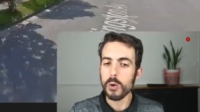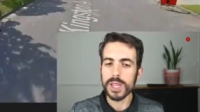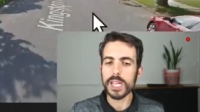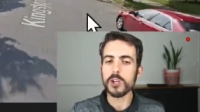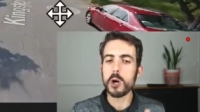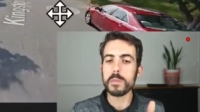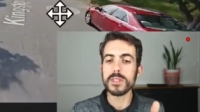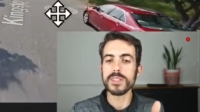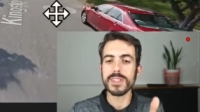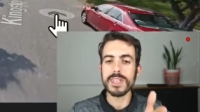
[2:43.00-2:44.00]
or they can go up
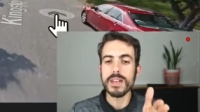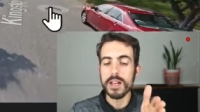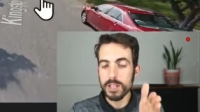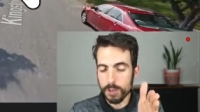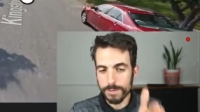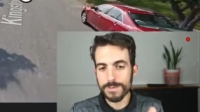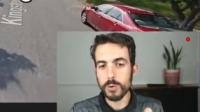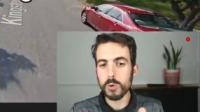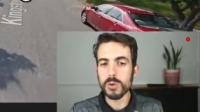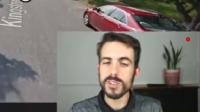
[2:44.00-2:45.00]
into the
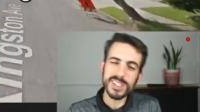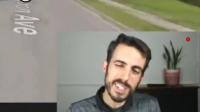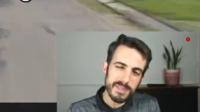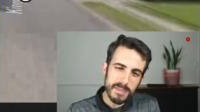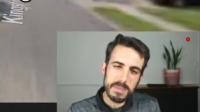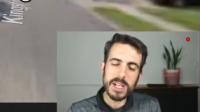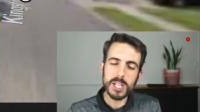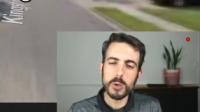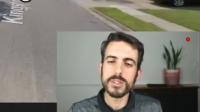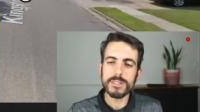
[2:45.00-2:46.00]
4s, maybe
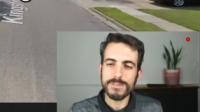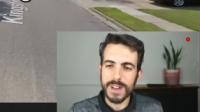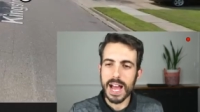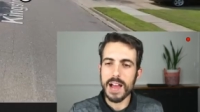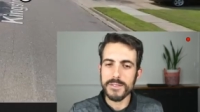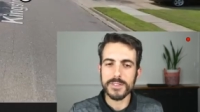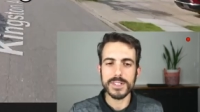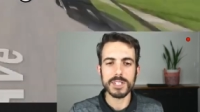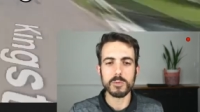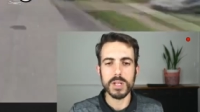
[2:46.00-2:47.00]
close to 5 if
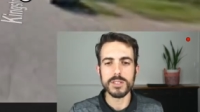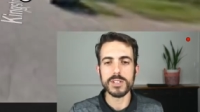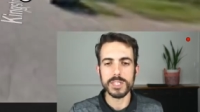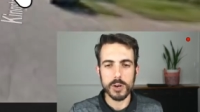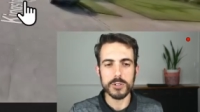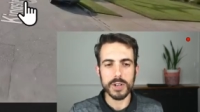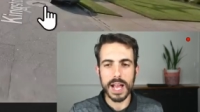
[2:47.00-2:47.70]
it's one of those larger